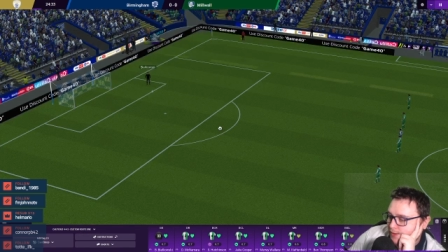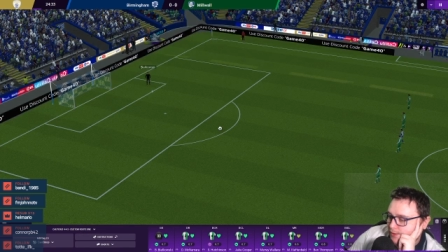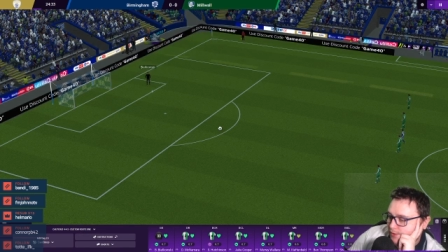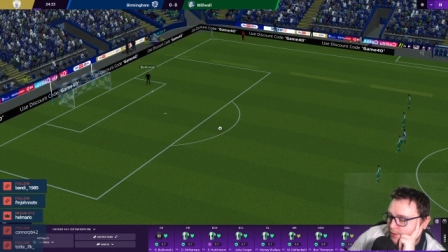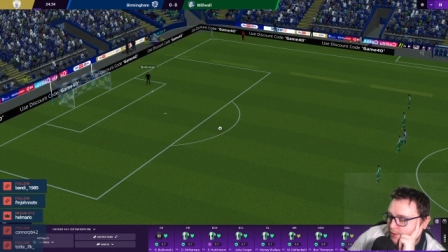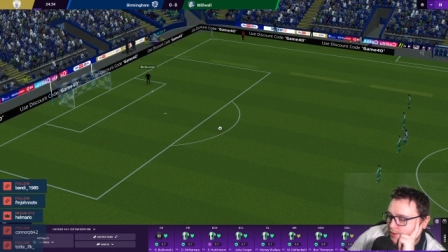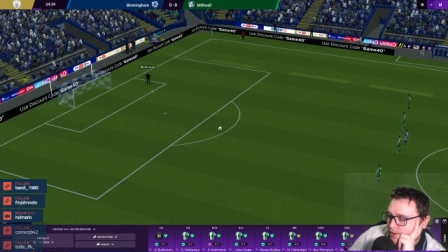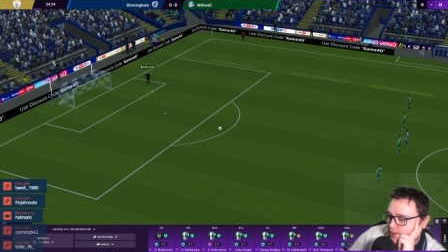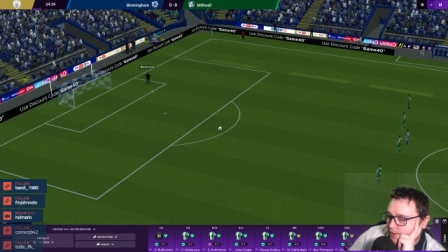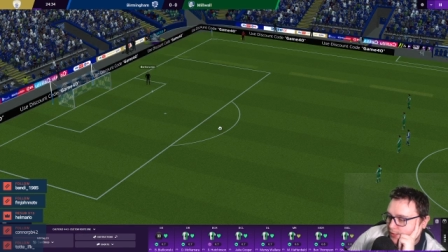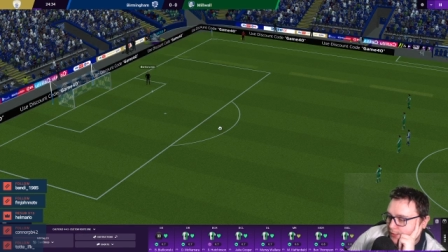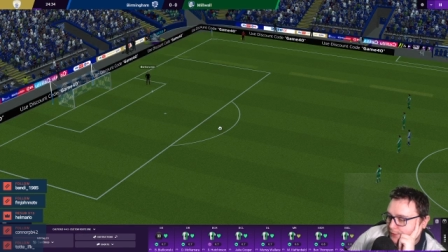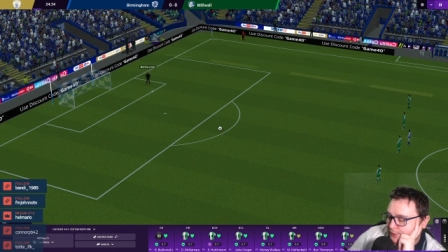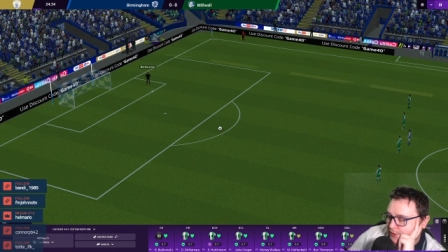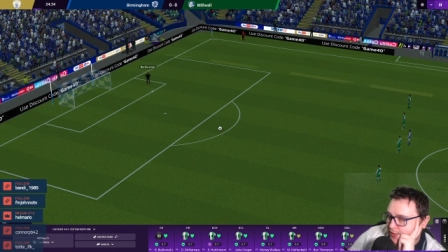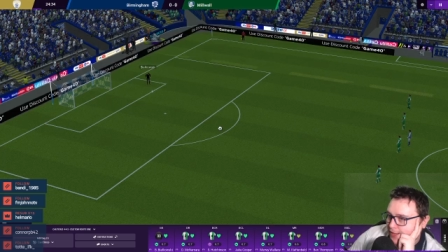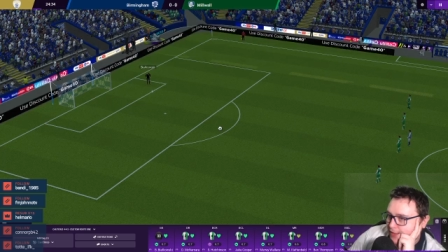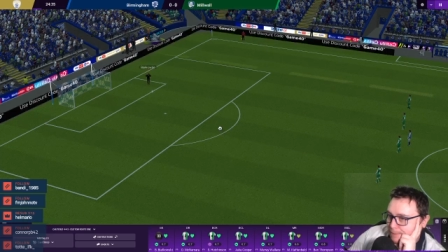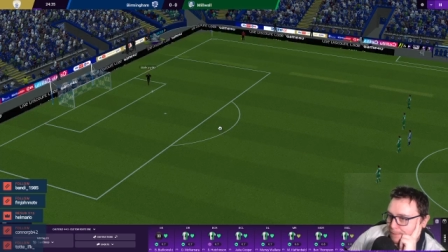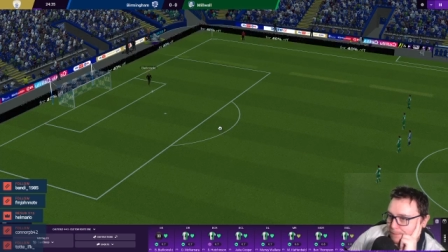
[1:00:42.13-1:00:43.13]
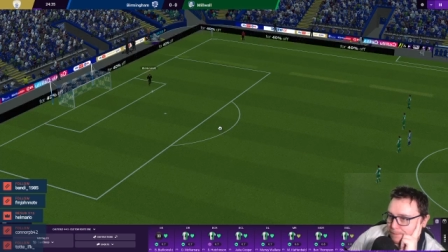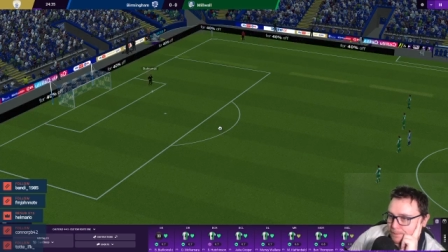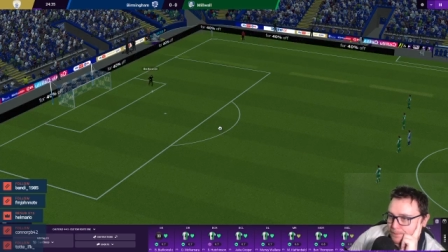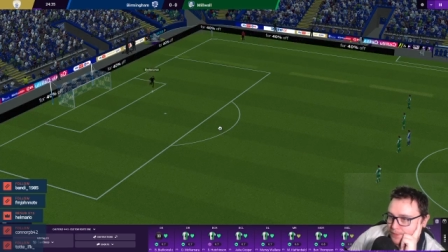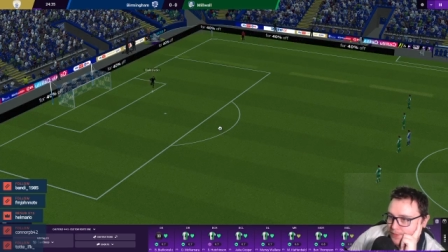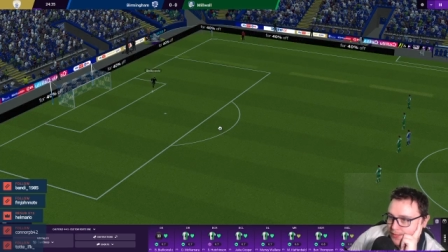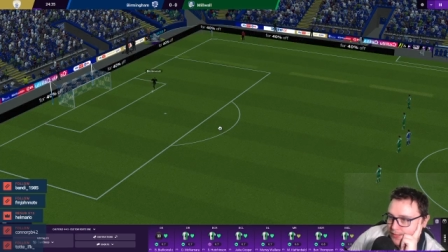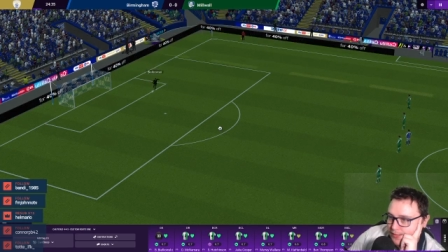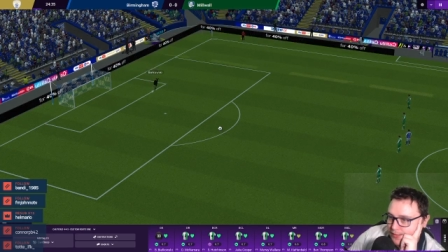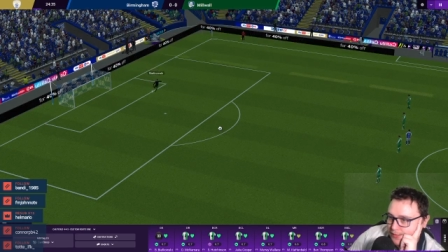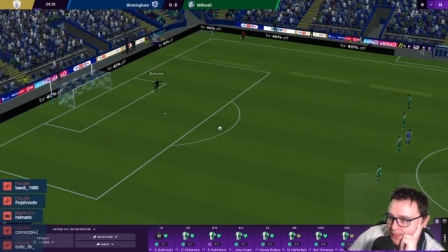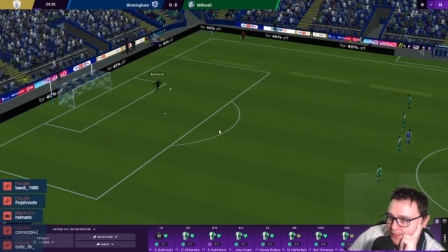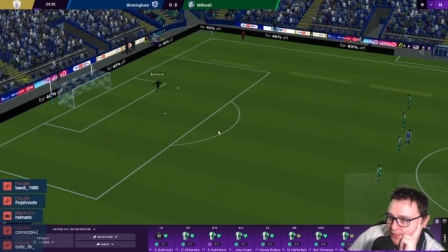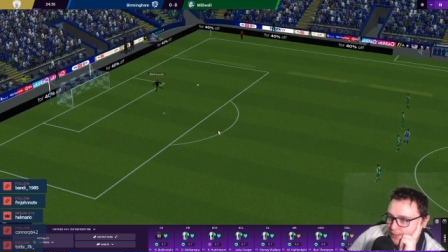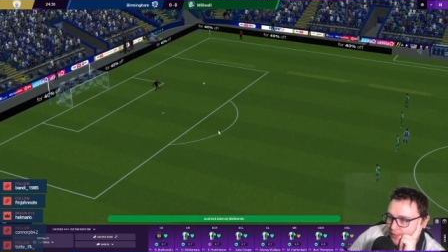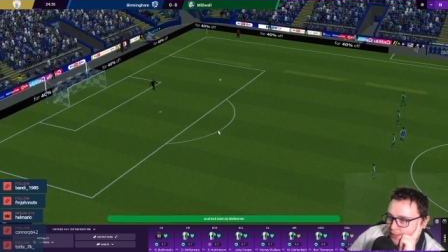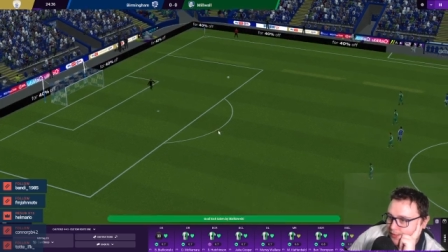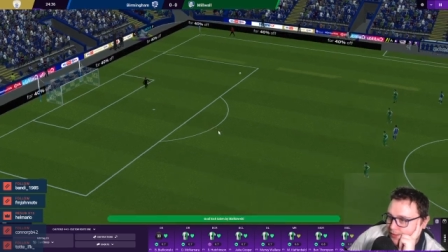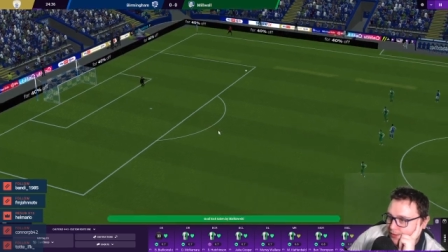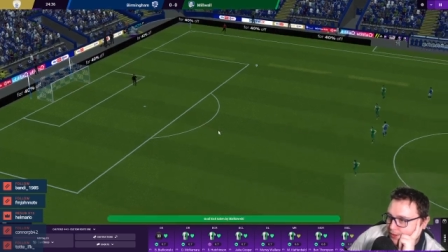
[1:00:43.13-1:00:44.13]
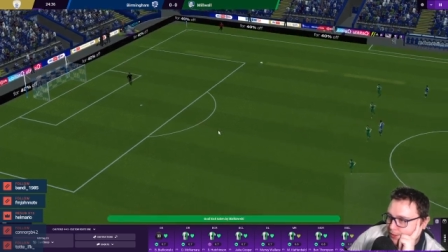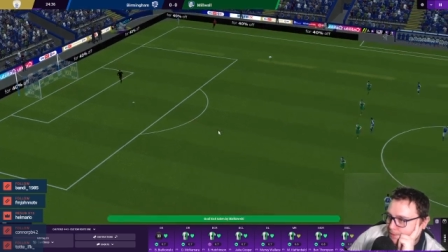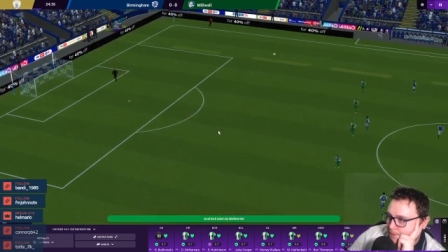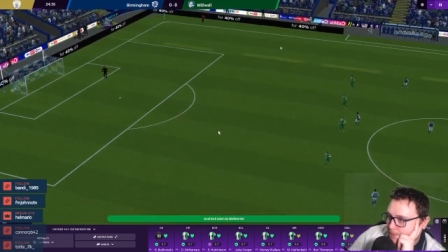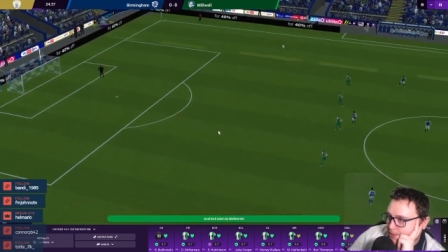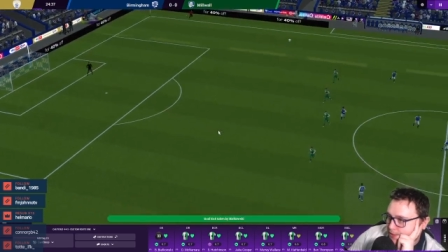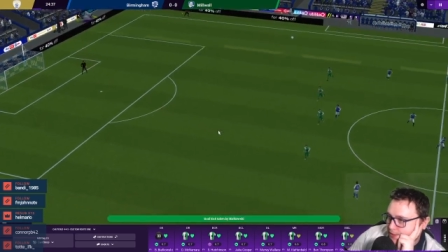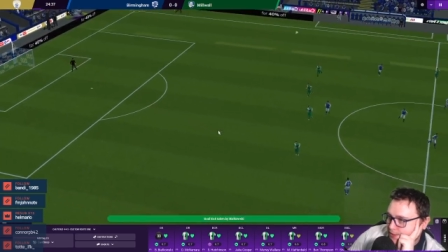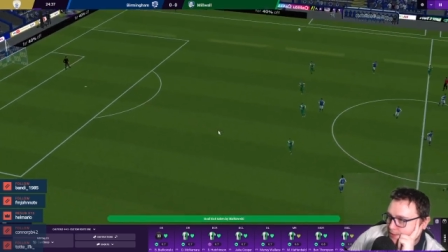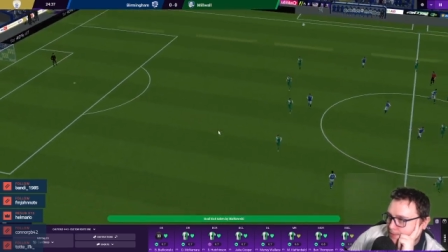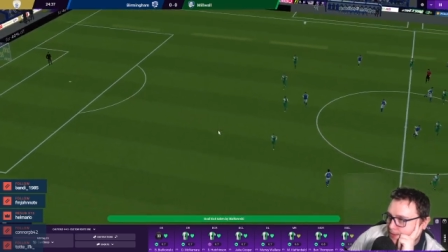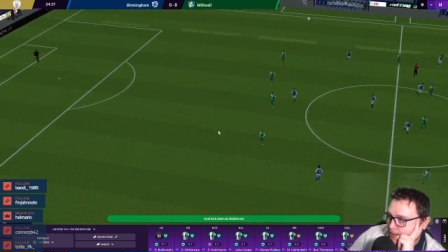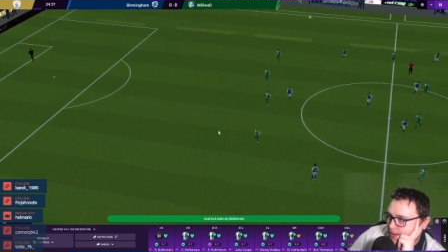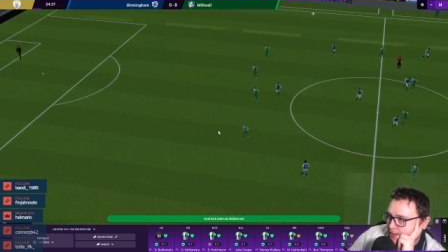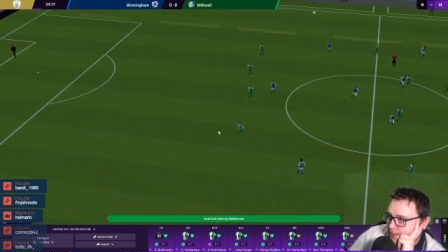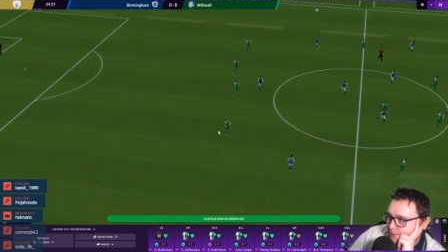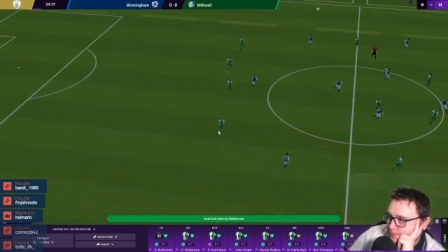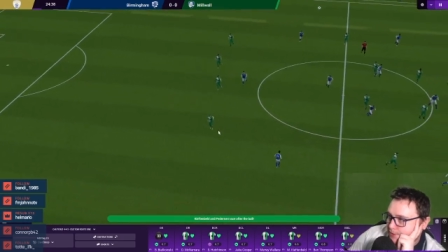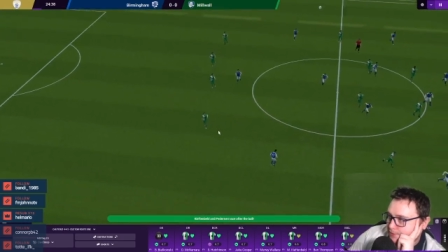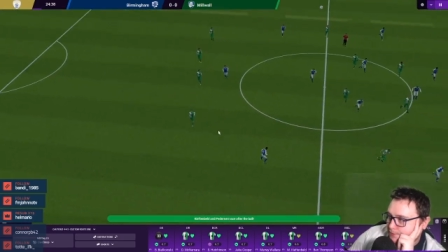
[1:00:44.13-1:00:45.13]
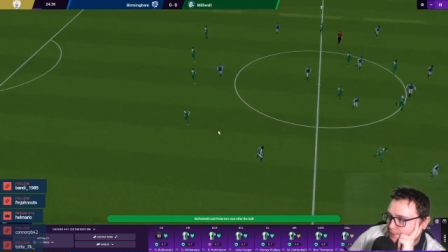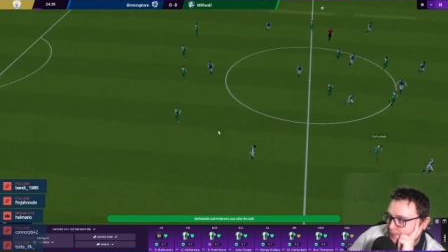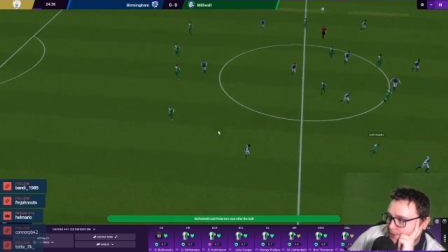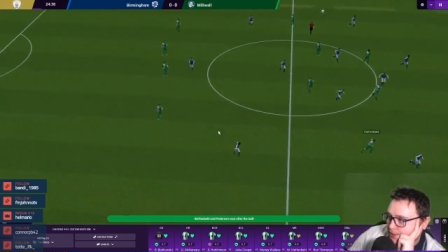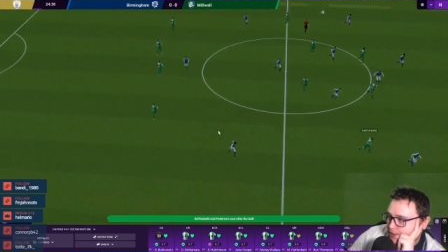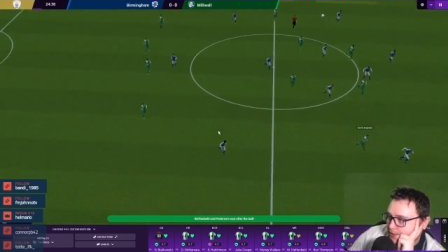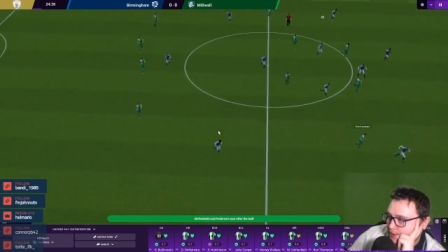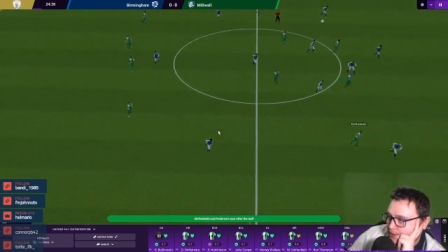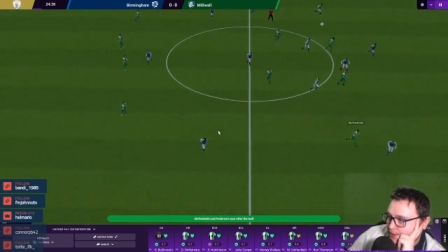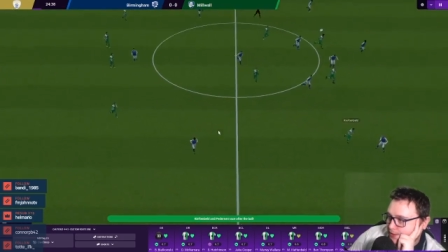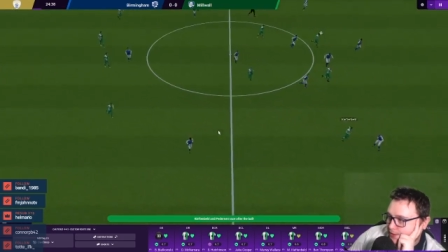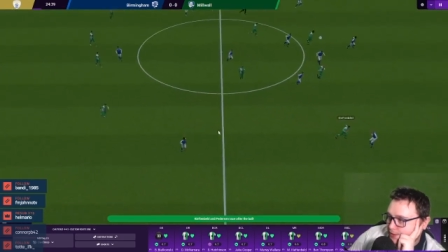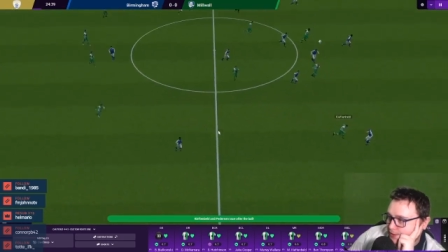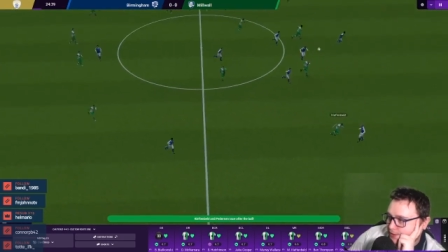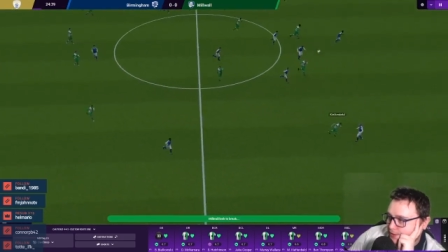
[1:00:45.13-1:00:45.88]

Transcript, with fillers: Oh, they loved it. Long ball to Matty Smith, please.